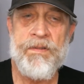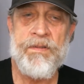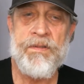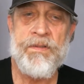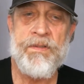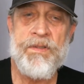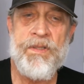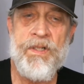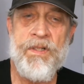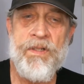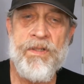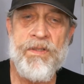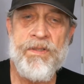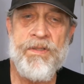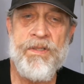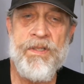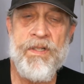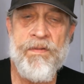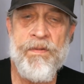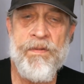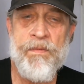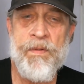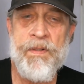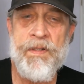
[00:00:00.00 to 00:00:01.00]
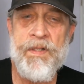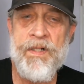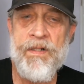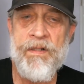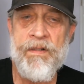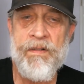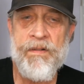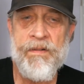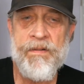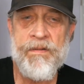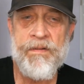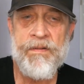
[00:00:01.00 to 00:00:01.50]
cheers to everyone
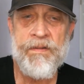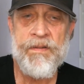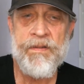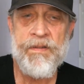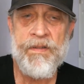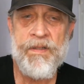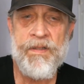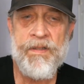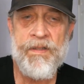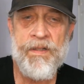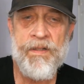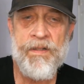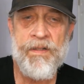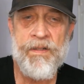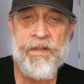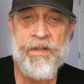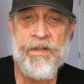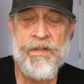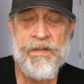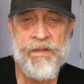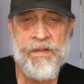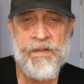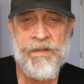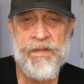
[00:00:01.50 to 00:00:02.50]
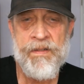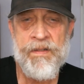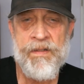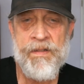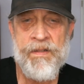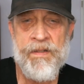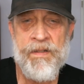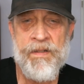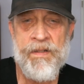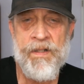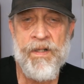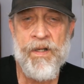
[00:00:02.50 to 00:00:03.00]
there. And uh,
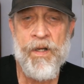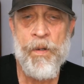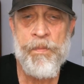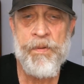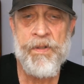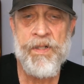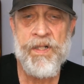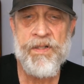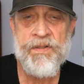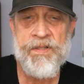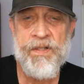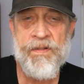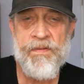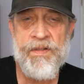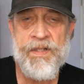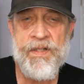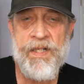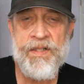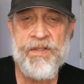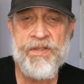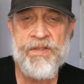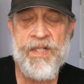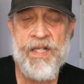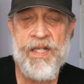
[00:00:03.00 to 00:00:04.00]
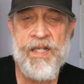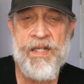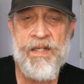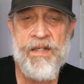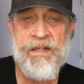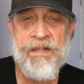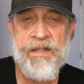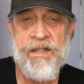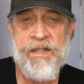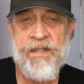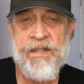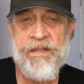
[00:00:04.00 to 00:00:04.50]
hope you guys have a nice
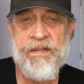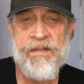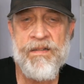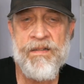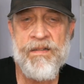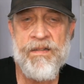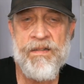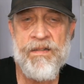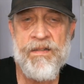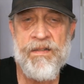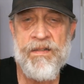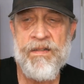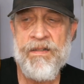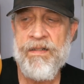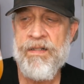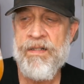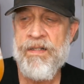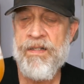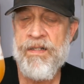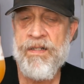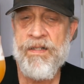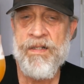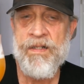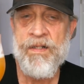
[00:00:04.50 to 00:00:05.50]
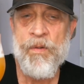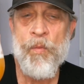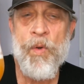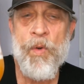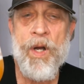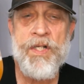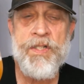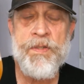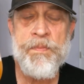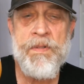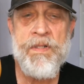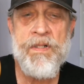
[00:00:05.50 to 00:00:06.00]
day and
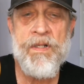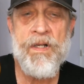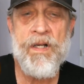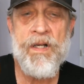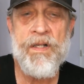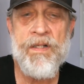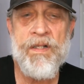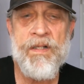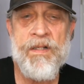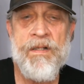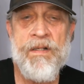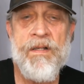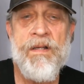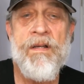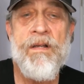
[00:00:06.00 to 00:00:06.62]
watch me on uh,